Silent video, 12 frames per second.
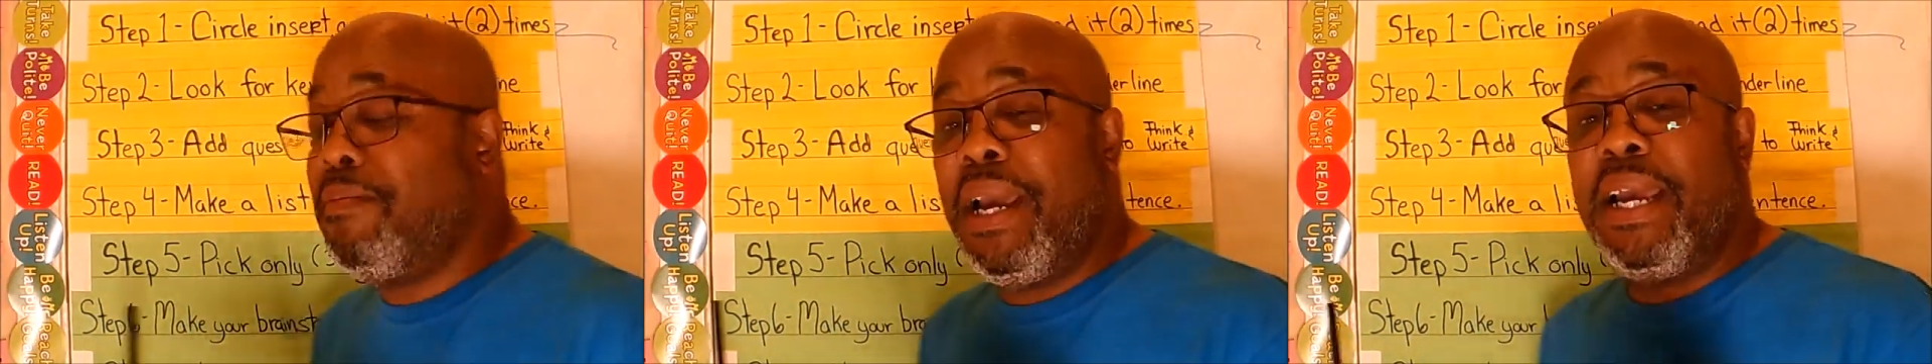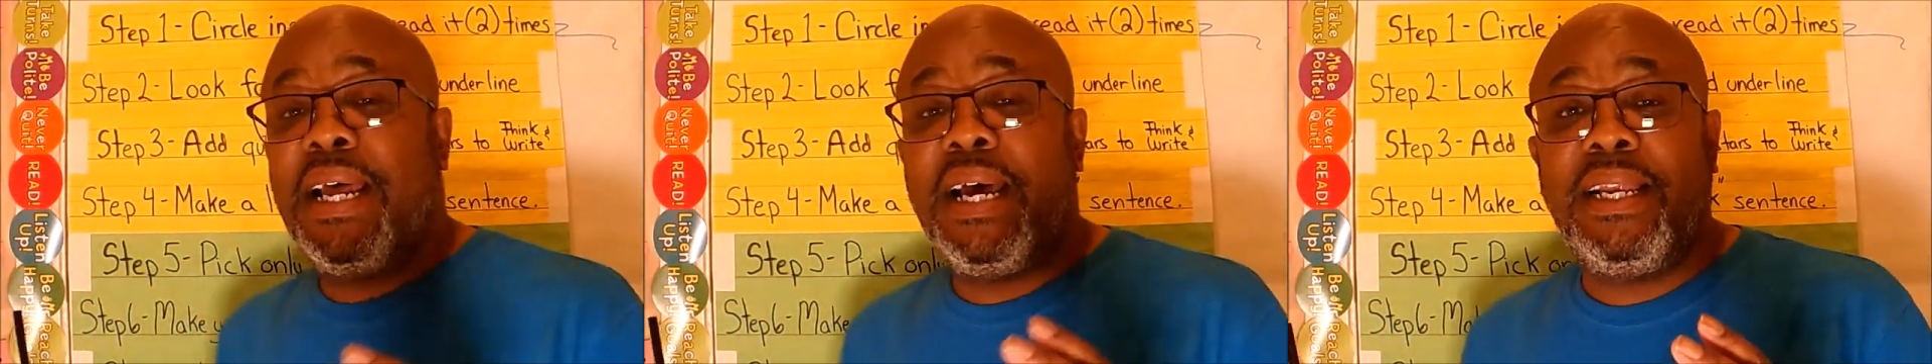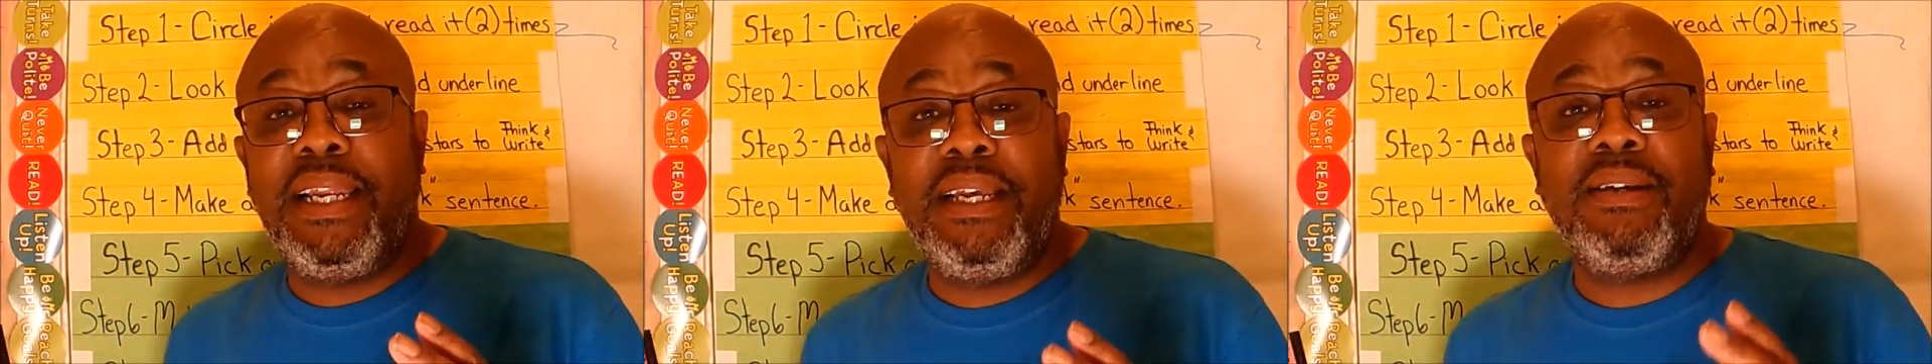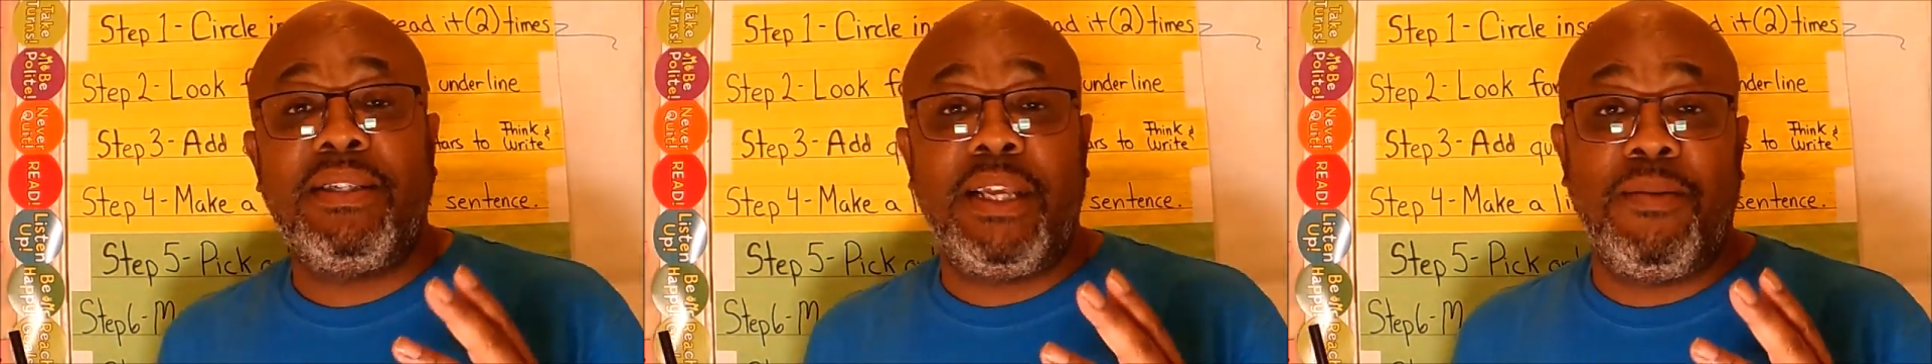main
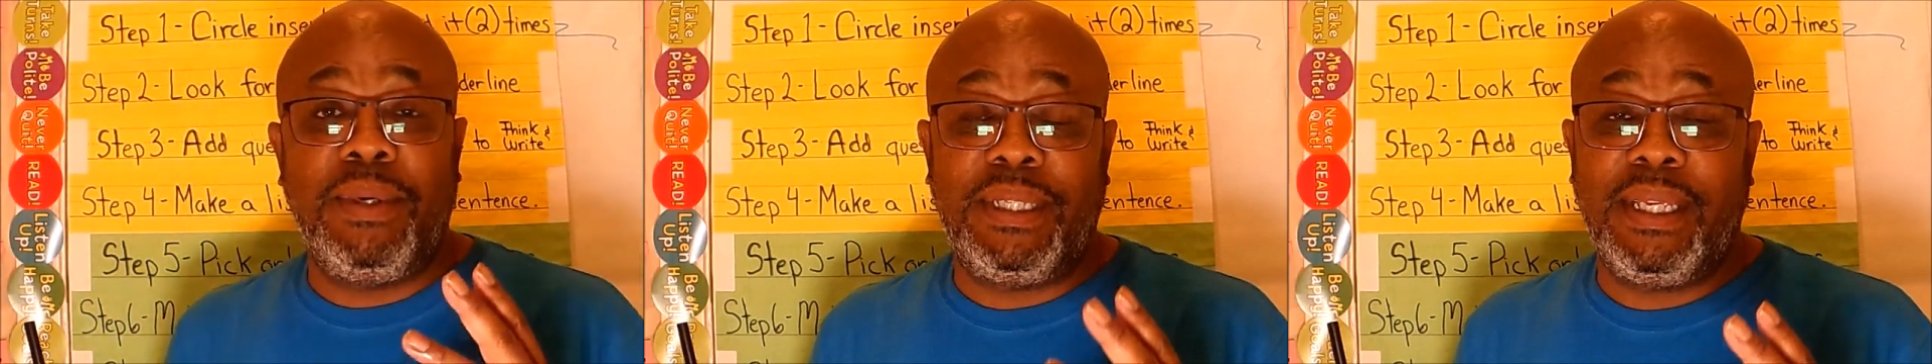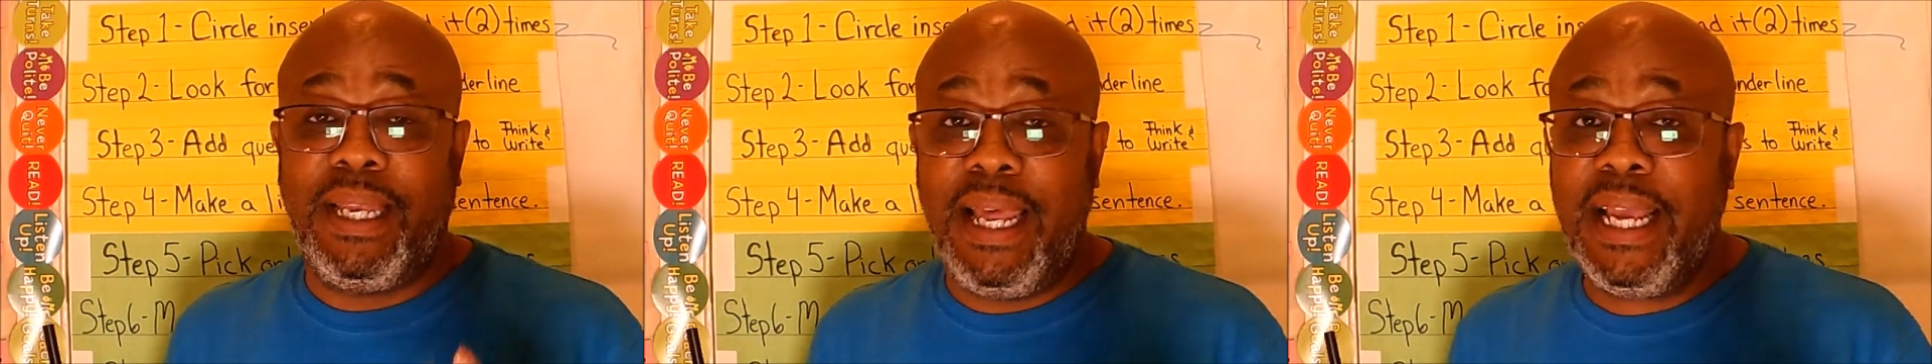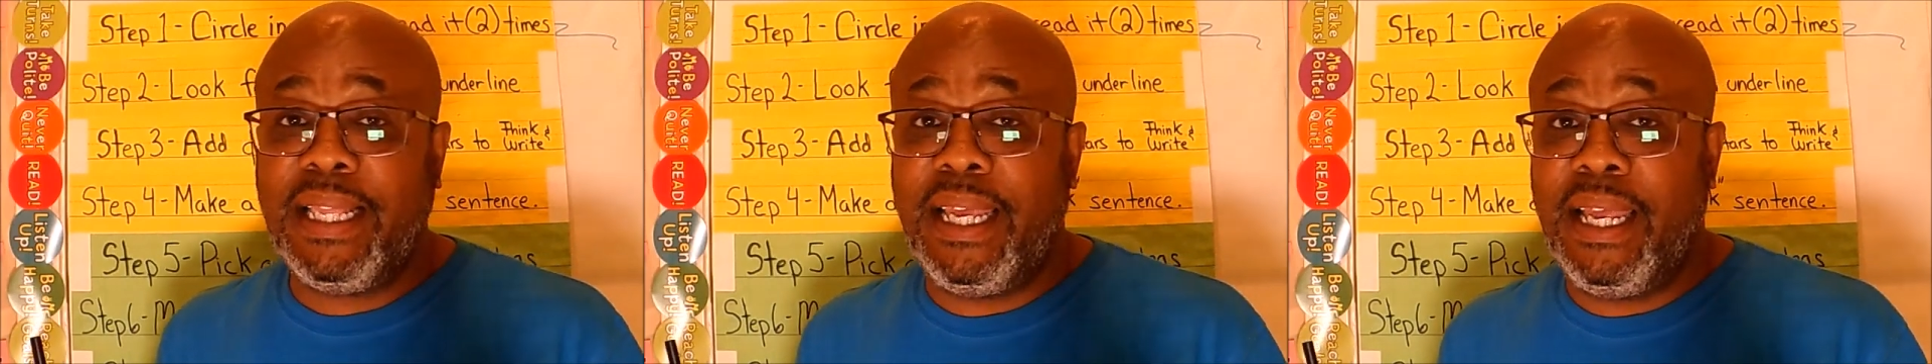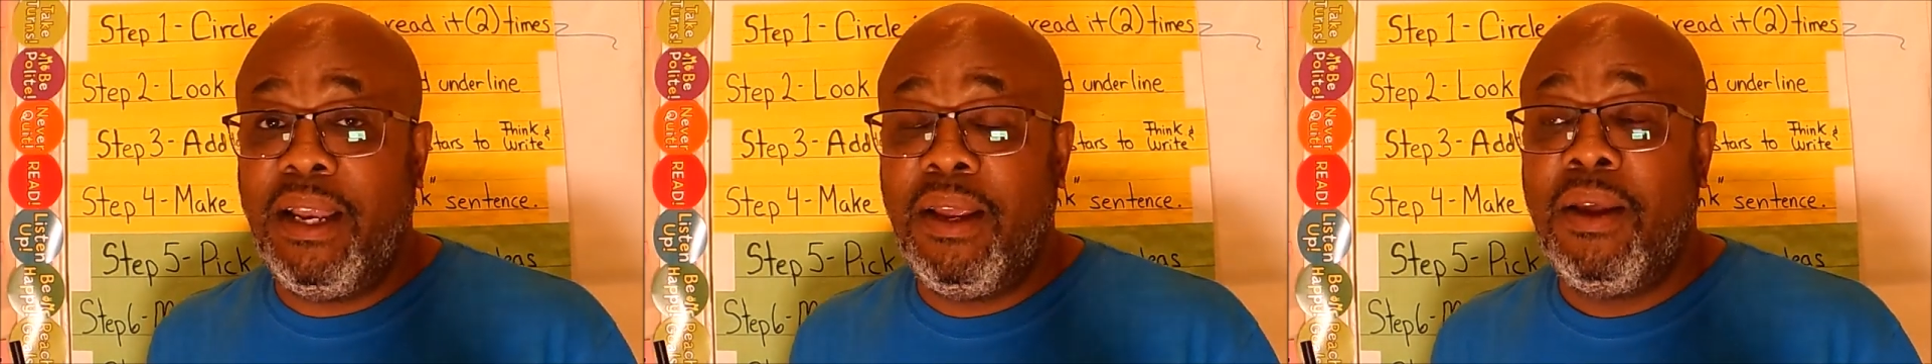ideas that we selected.